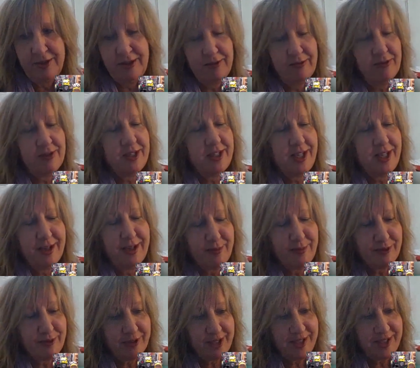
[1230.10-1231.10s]
she was
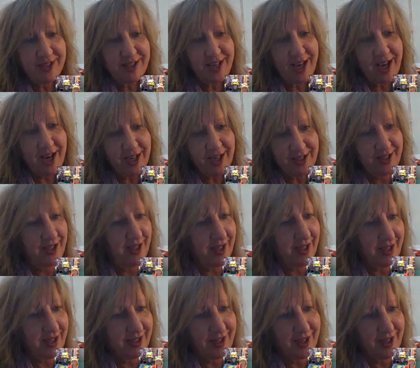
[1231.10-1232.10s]
Anne-Marie's
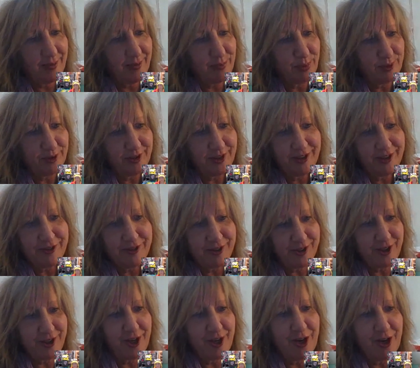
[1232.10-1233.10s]
sidekick a couple of
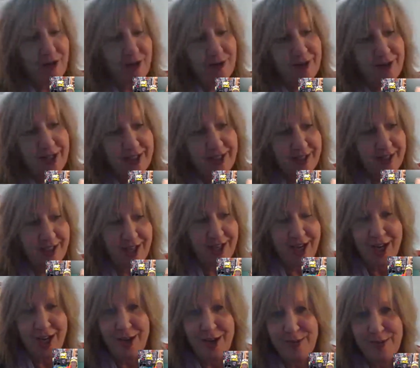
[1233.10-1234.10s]
years ago.
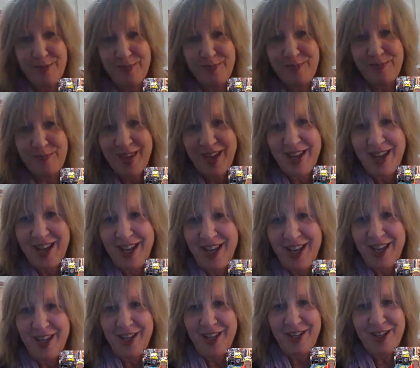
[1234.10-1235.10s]
And,
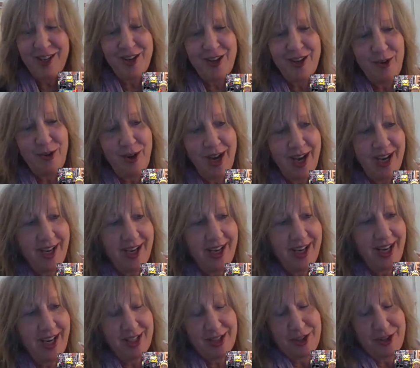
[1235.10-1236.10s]
you
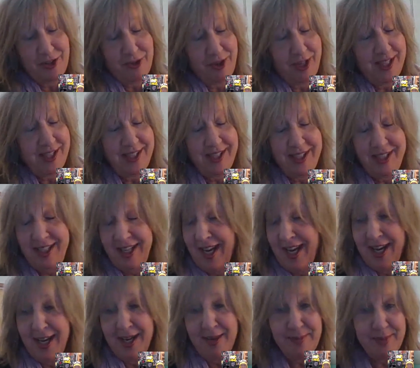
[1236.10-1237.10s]
know, Tracey
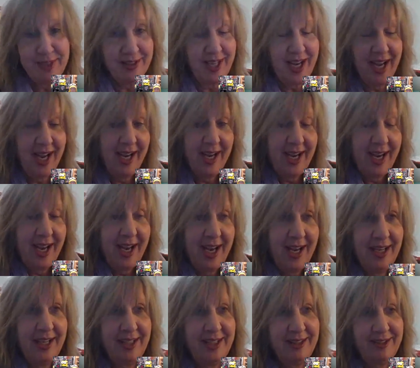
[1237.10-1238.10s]
came and
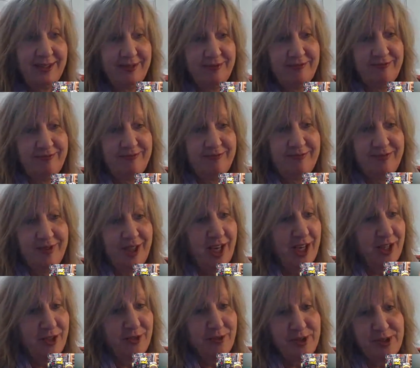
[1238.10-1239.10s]
I
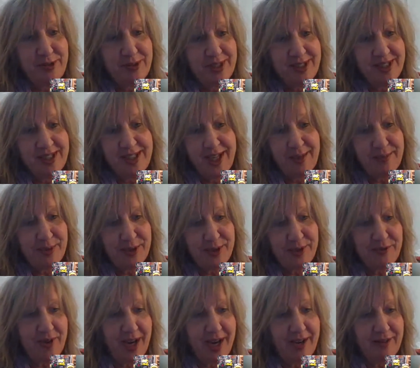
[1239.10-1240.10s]
knew she was an
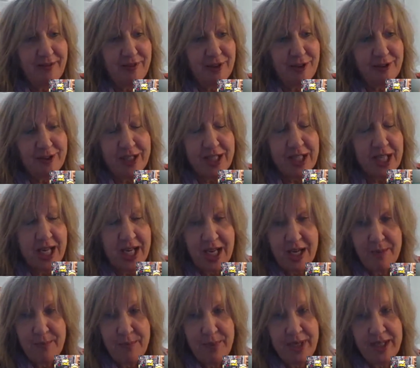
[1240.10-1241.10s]
attempt survivor.
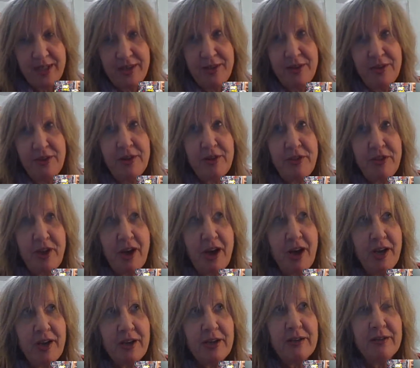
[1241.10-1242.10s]
But the
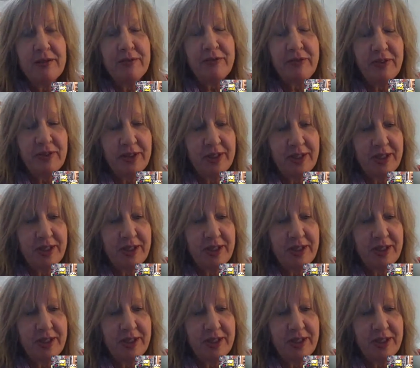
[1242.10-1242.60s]
thought of